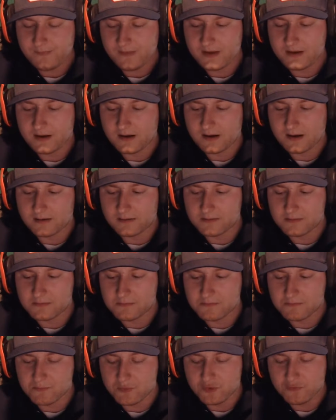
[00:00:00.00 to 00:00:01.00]
uh,
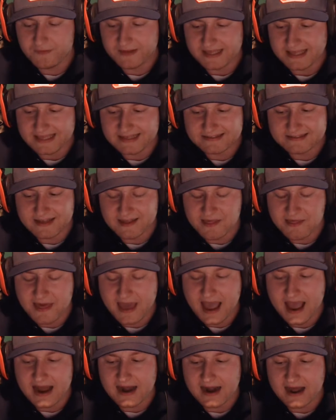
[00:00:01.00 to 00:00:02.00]
moving into
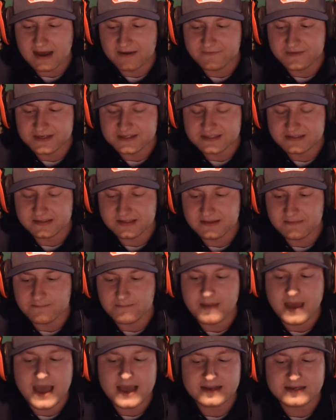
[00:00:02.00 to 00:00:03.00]
that. Obviously,
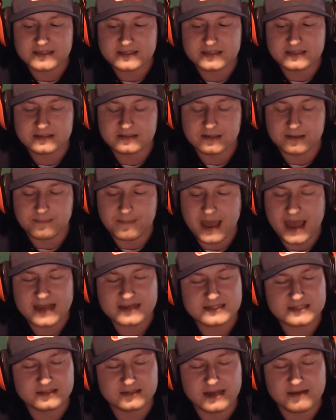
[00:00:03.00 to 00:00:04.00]
max
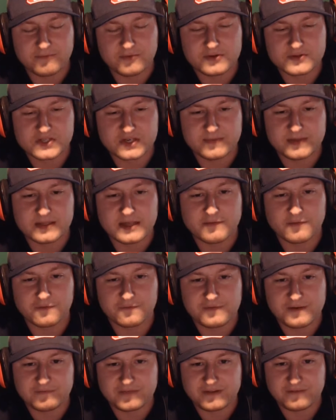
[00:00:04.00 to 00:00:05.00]
max level is going to be level
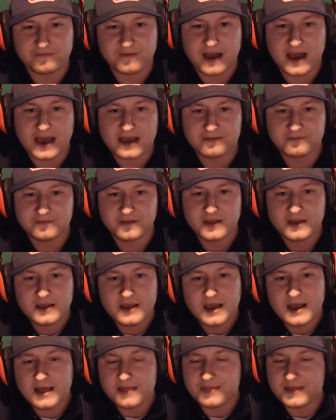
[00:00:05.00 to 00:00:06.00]
55.
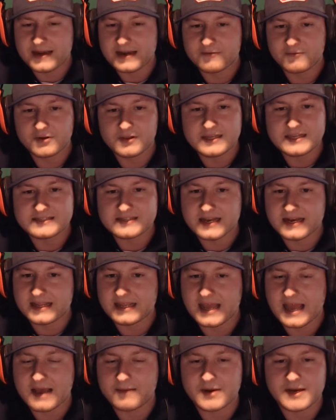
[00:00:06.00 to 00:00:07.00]
They didn't release
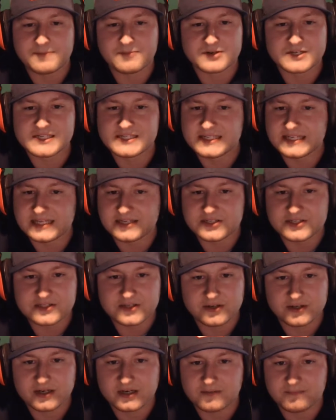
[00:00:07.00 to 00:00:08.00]
any how many prestiges
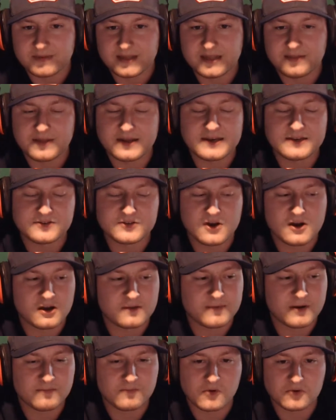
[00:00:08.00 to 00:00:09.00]
they're going to be. They didn't
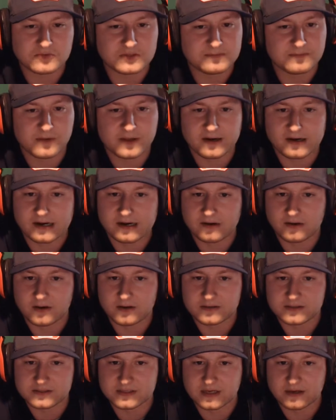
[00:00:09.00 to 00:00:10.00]
talk about multiplayer at
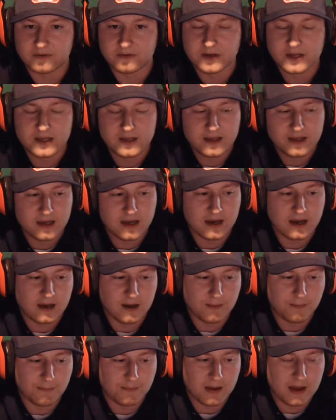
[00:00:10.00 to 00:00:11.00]
all. So
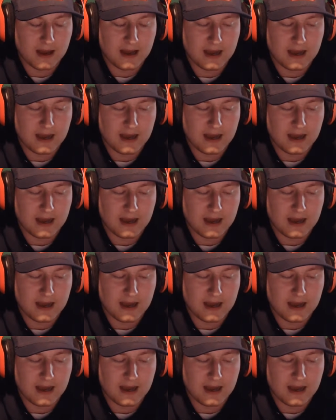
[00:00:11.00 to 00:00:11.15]
um,